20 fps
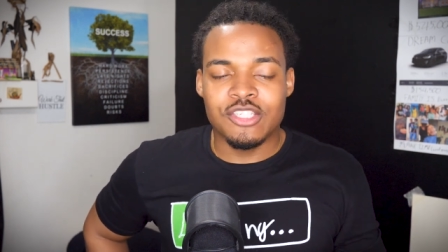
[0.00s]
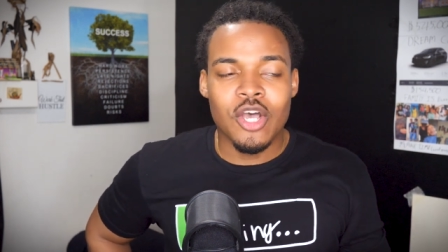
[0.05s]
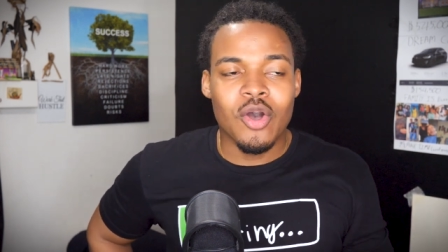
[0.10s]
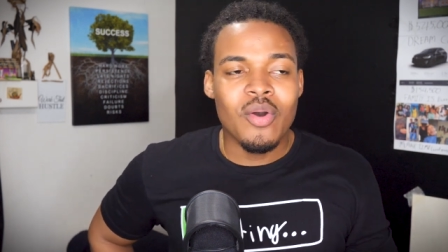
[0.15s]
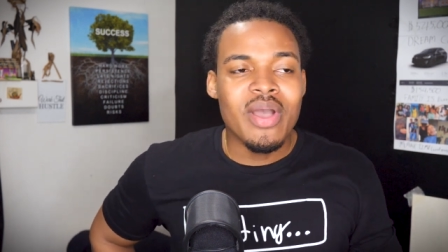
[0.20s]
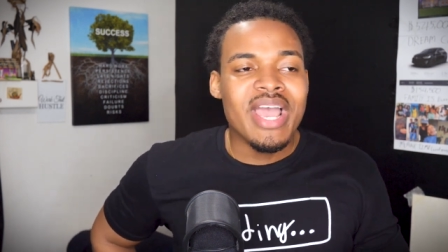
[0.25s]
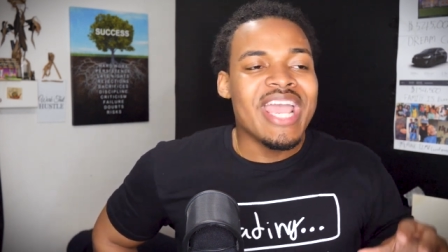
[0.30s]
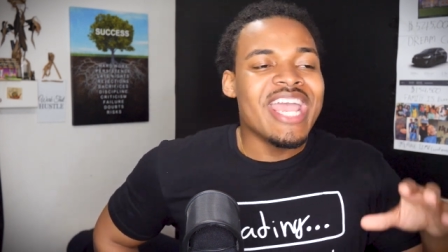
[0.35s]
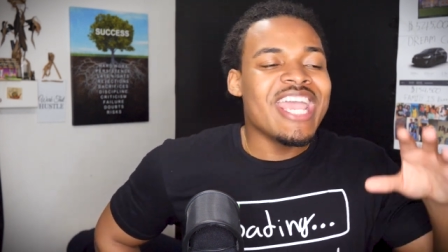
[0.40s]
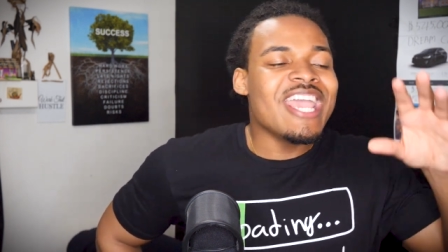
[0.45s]

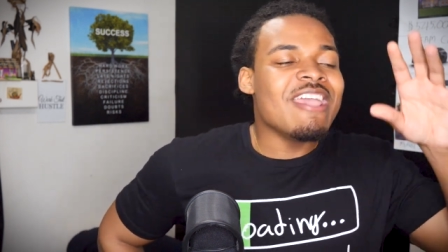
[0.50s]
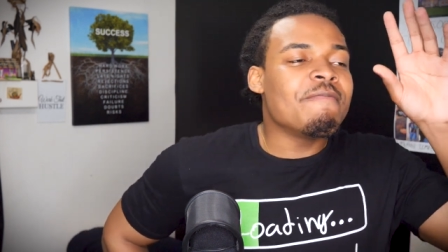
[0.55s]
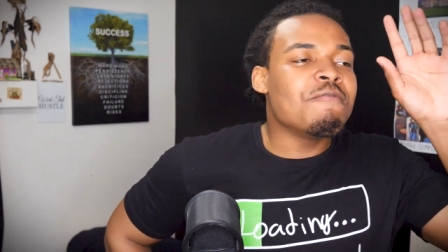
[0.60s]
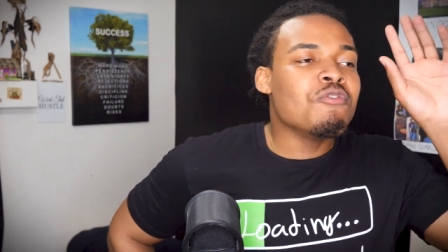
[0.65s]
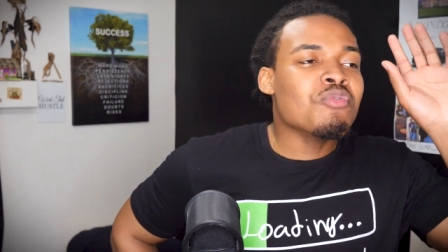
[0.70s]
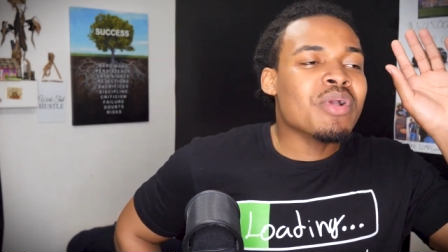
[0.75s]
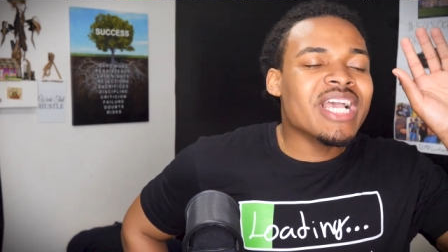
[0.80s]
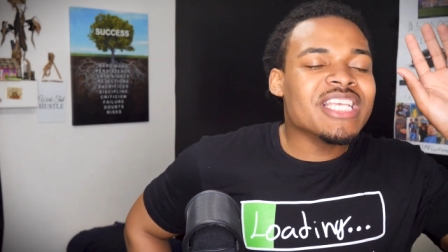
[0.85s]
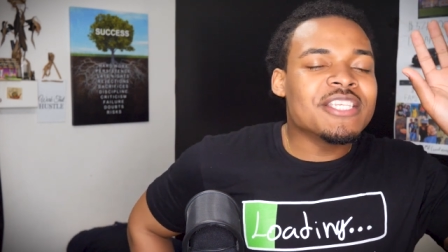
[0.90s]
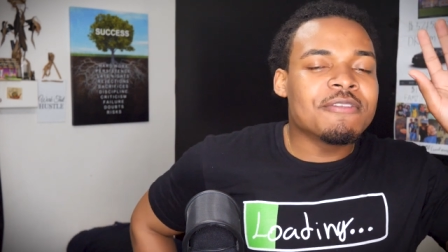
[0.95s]
So if
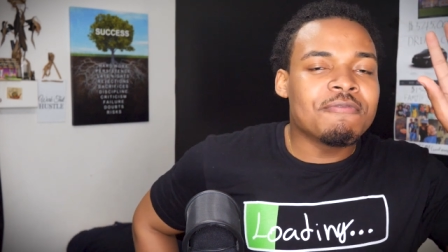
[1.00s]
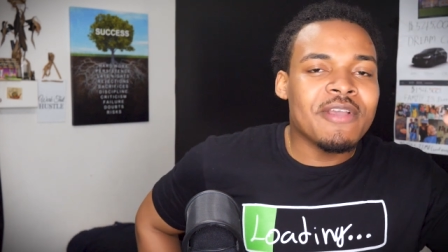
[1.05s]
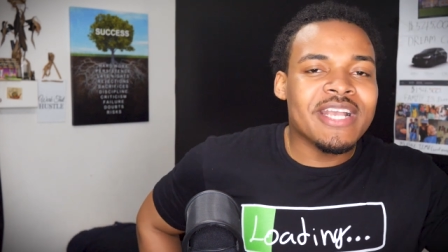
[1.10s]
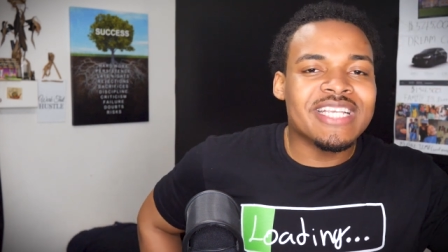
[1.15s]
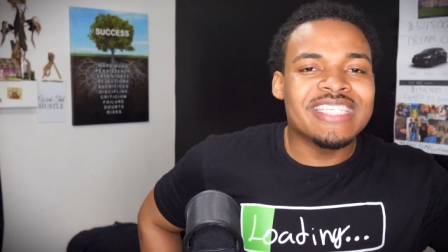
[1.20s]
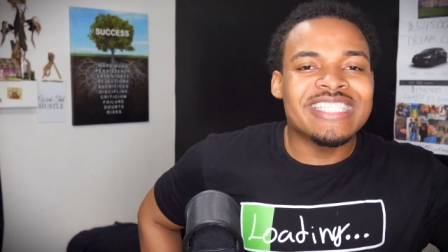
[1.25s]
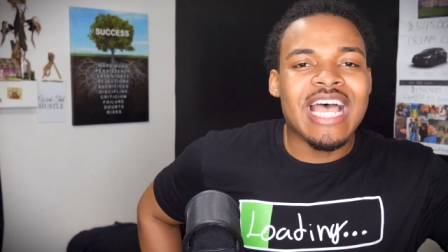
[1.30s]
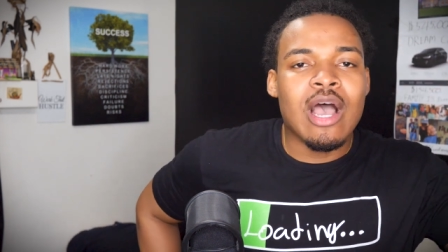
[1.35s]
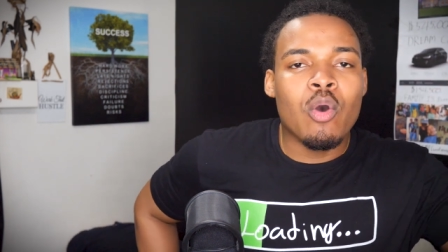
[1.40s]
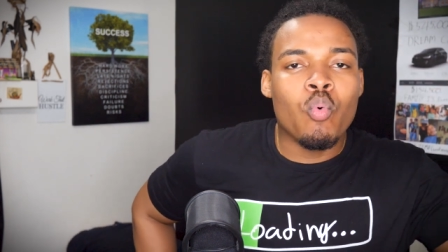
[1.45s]
you guys
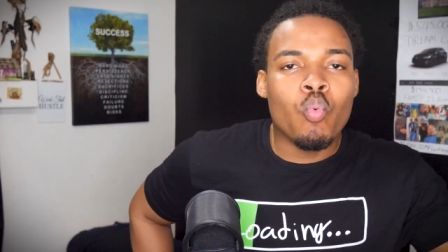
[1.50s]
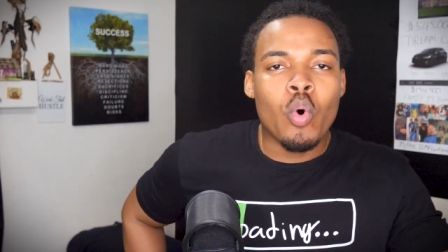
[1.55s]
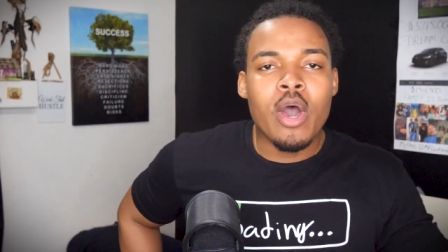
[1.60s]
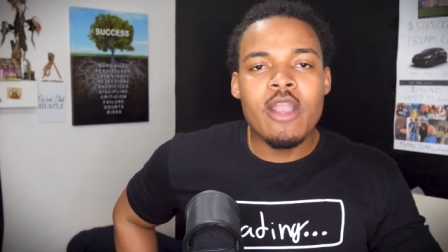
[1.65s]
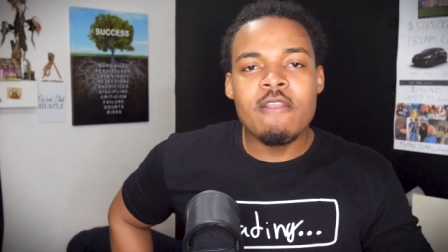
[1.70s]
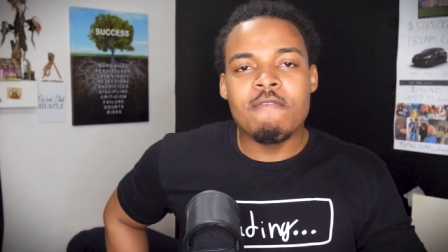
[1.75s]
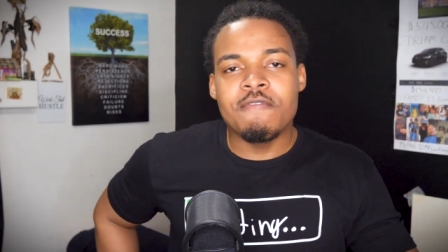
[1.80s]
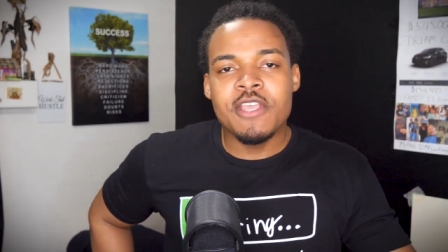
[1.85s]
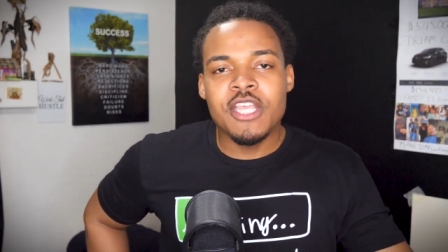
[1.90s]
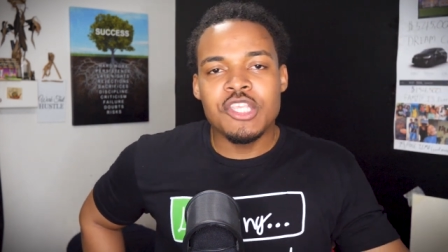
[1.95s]
fix that
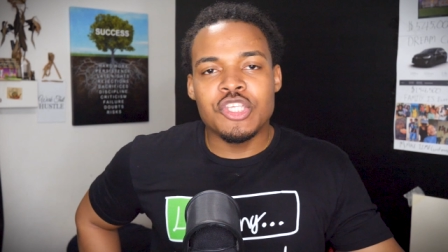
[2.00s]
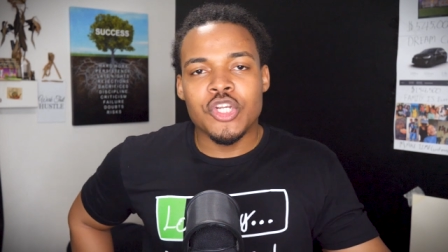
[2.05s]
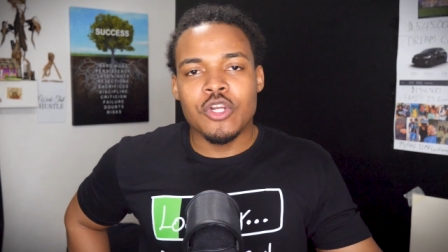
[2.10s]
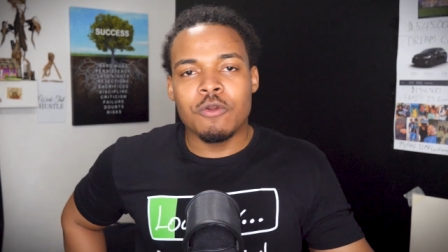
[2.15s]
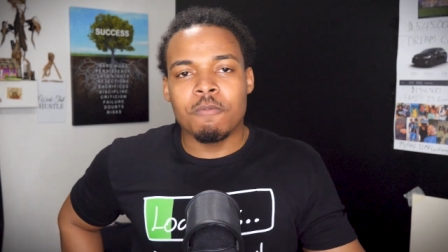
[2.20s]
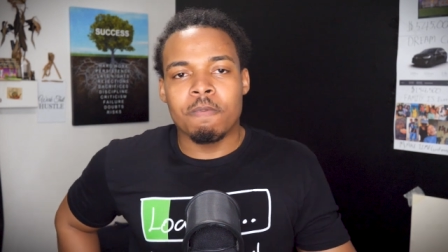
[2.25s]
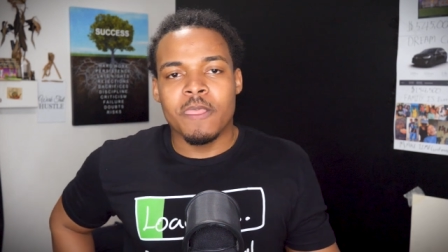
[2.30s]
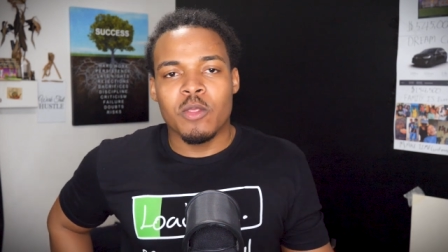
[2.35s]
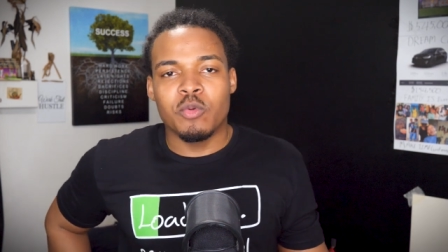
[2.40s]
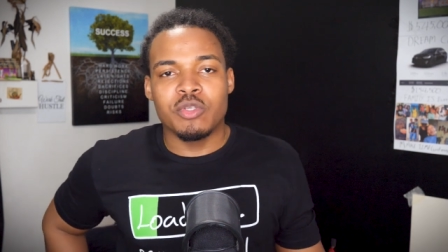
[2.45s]
one feature,